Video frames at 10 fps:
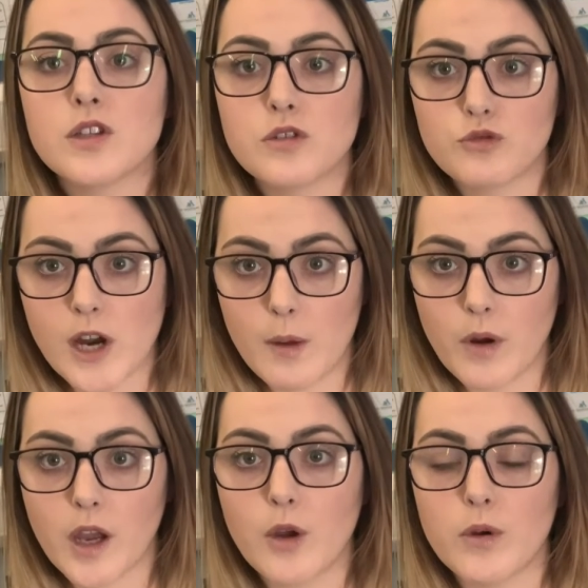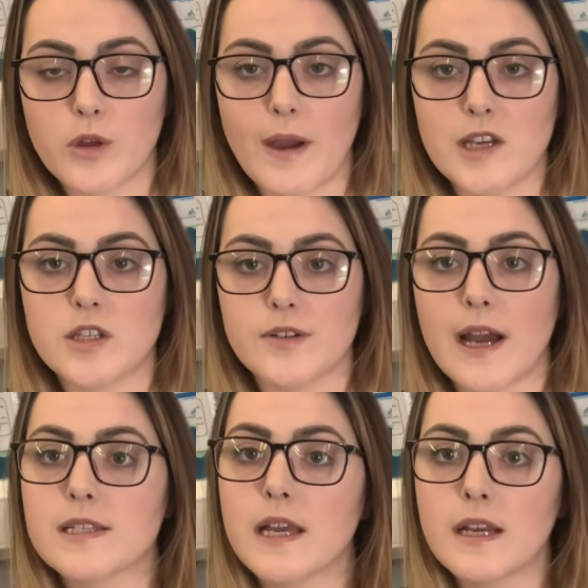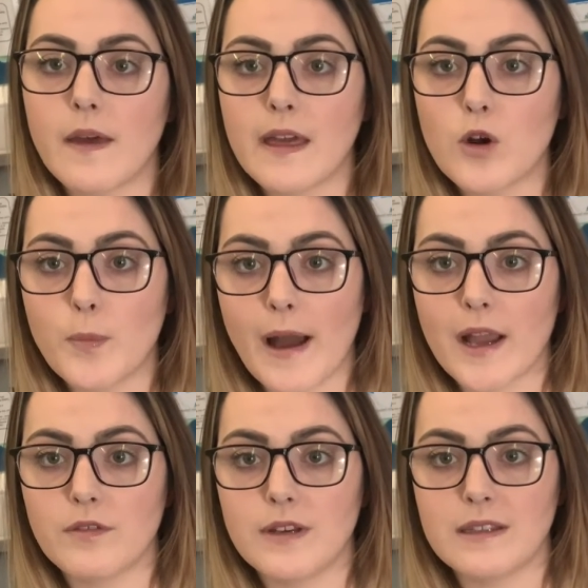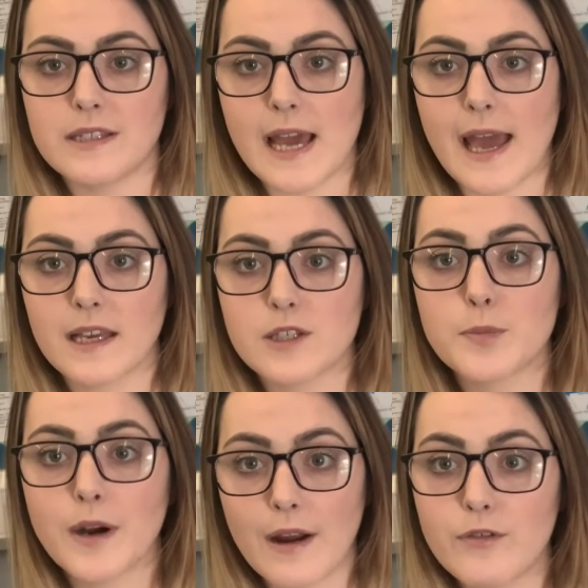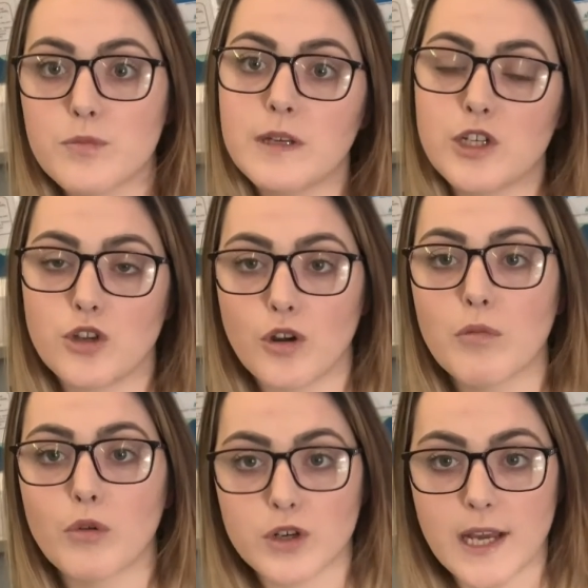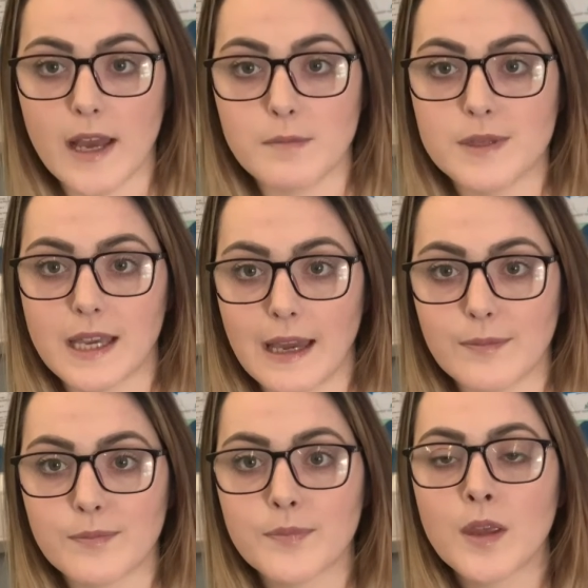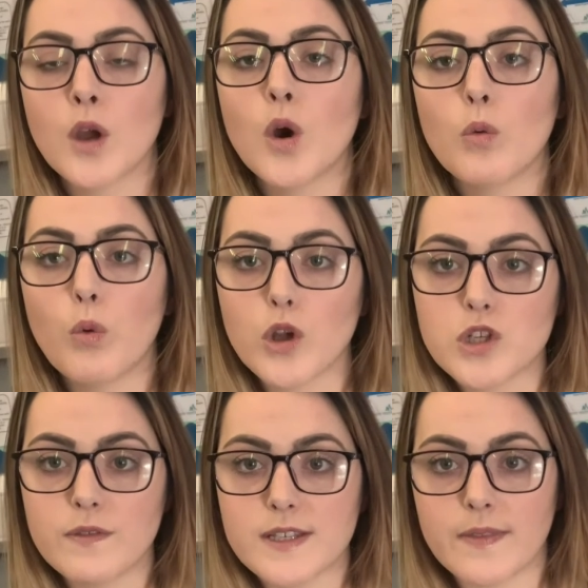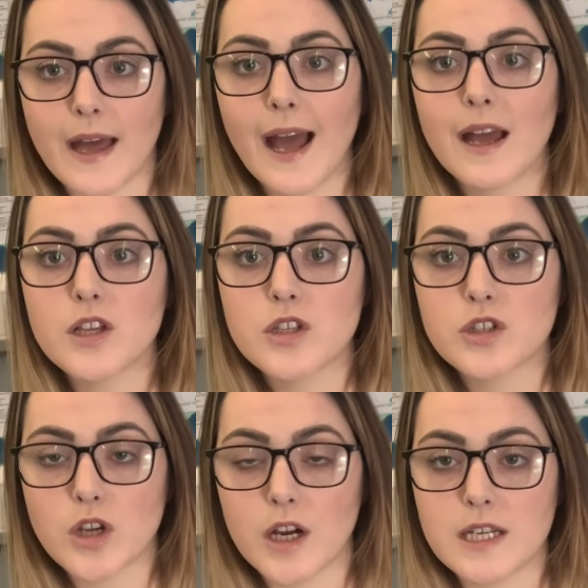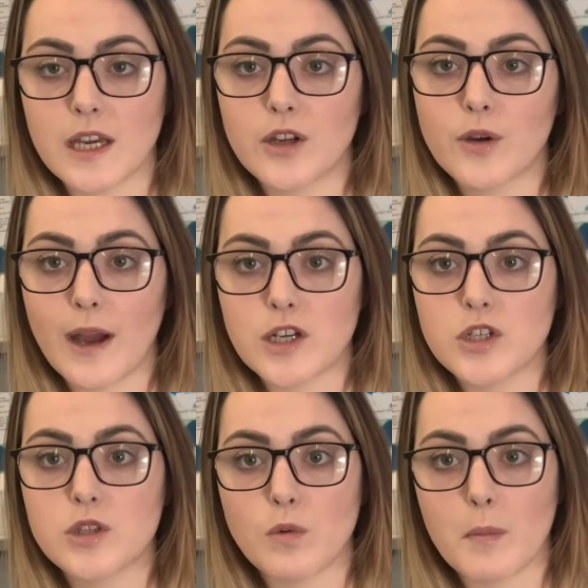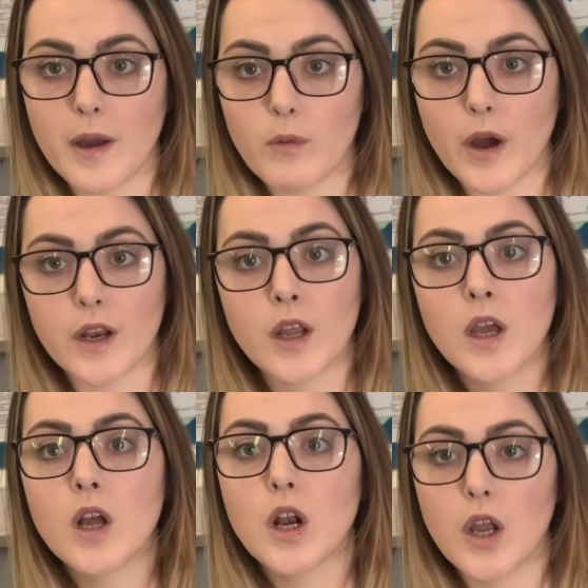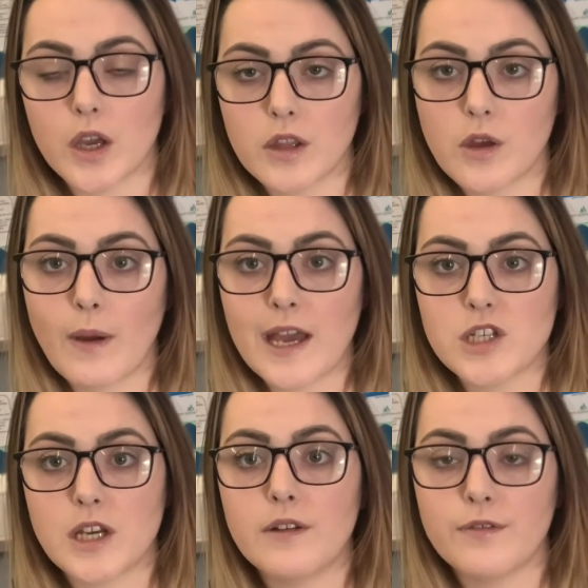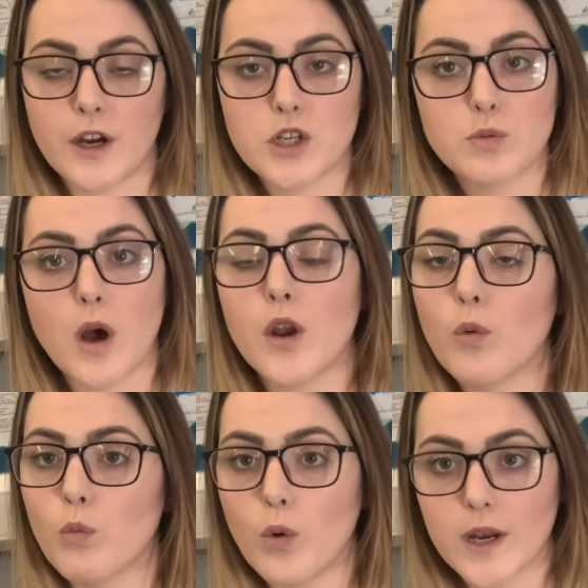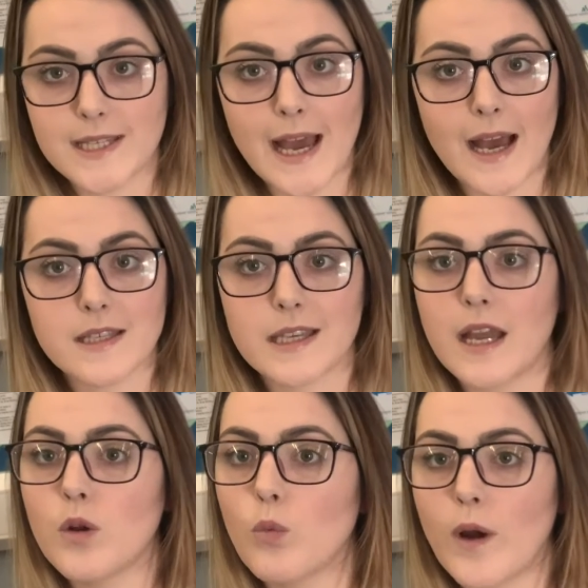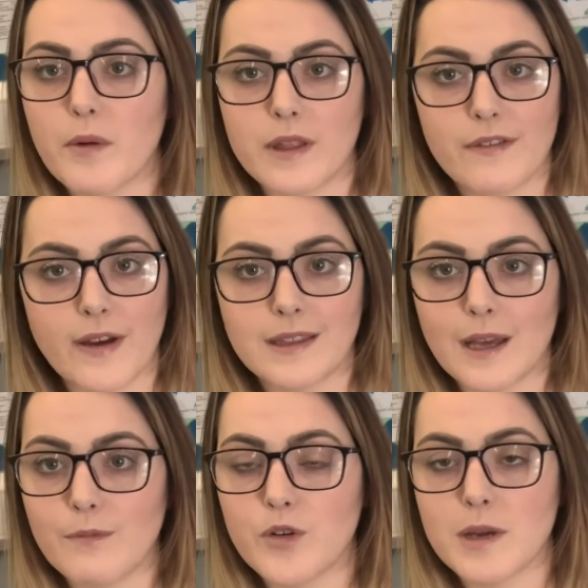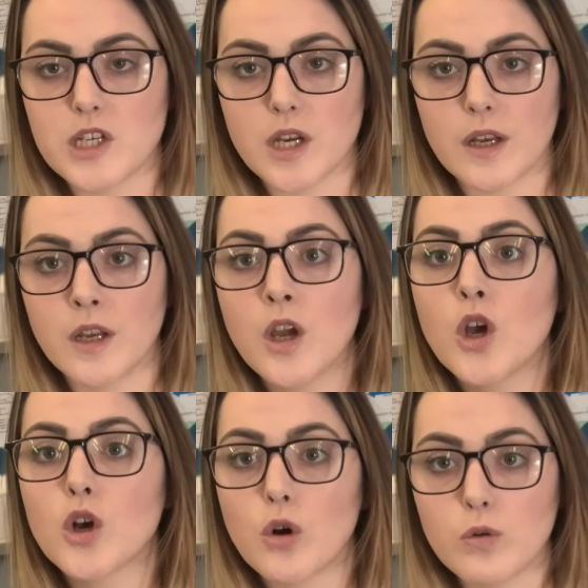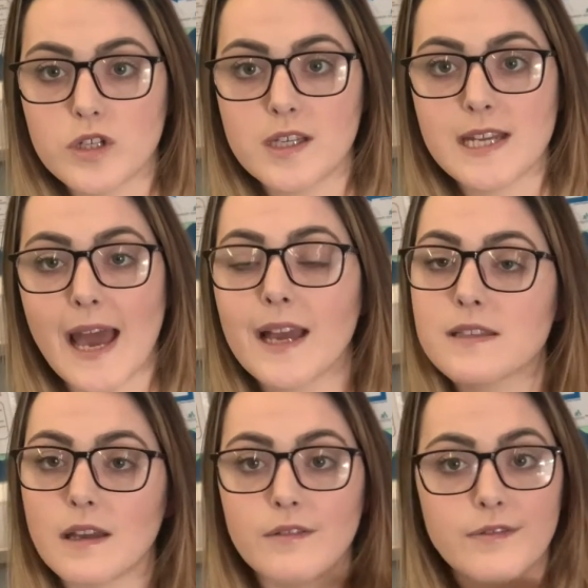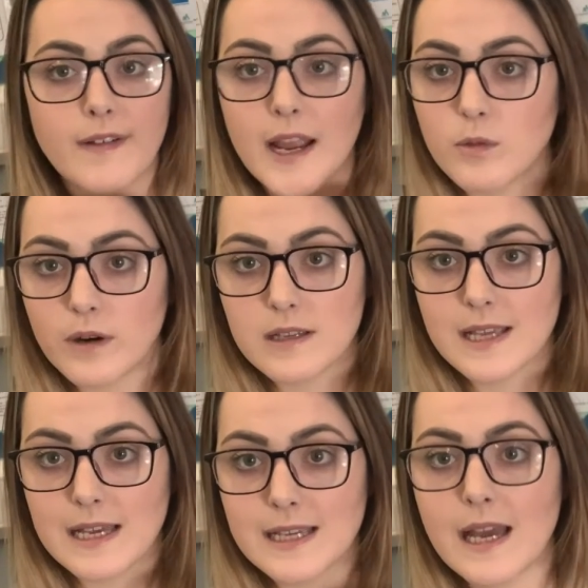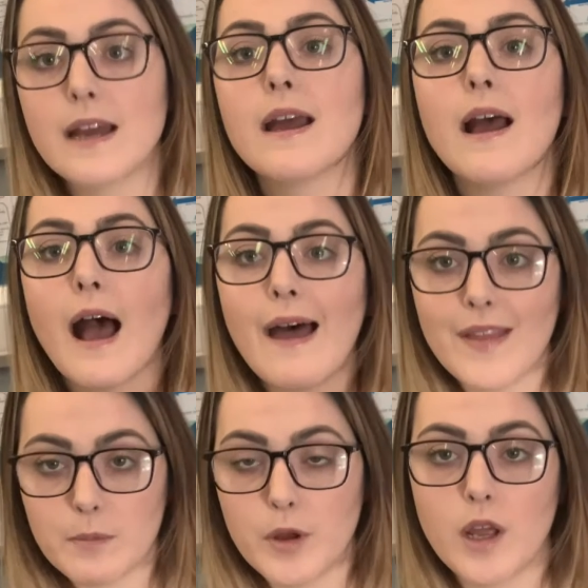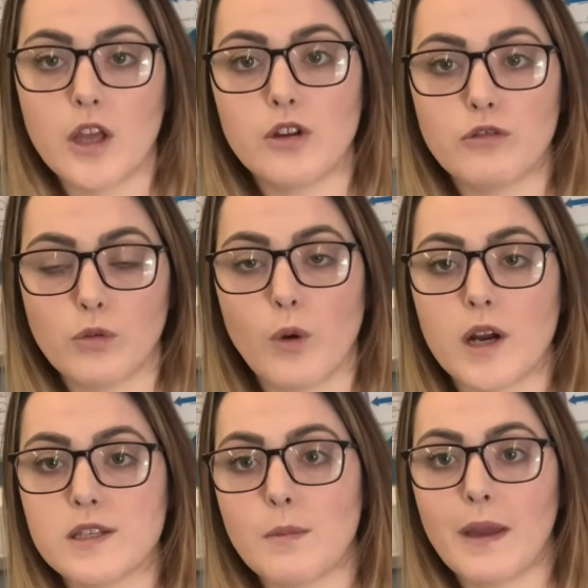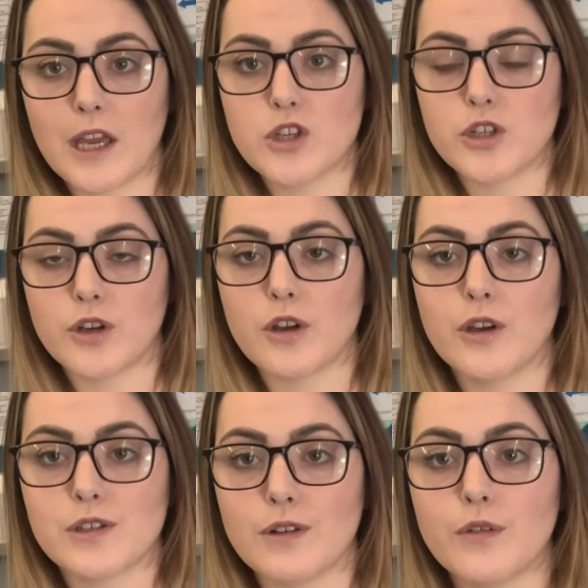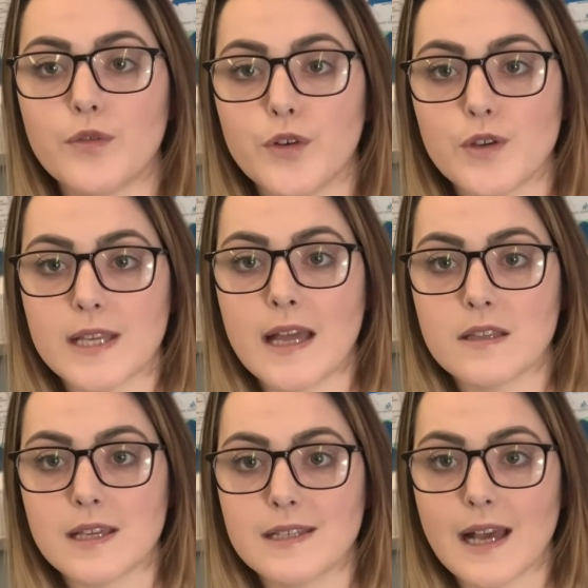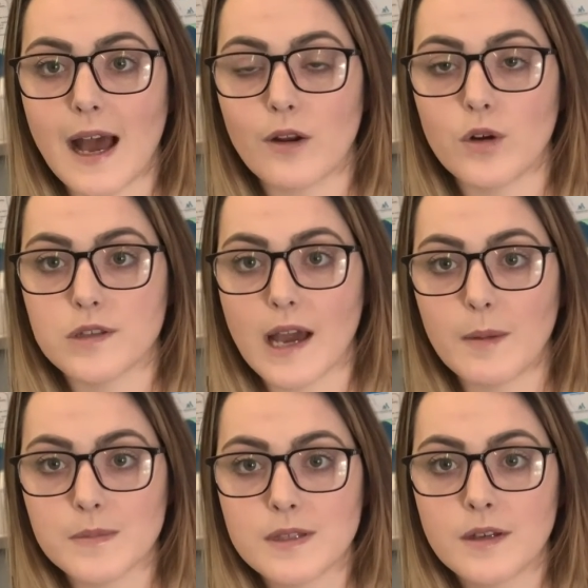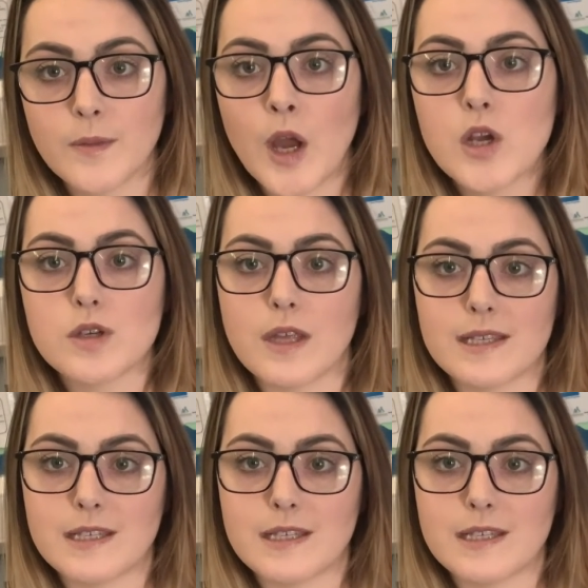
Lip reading: try and work out what the questions are asking, and then go back and read the text, preferably 2 or more times again. Once you've done that, start taking your questions one by one. Look at the question, first one, what is it asking? Where will I find the information? Go to the text and find where it says it, and then put it in your own words, making sure you're using full sentences at all times. So this is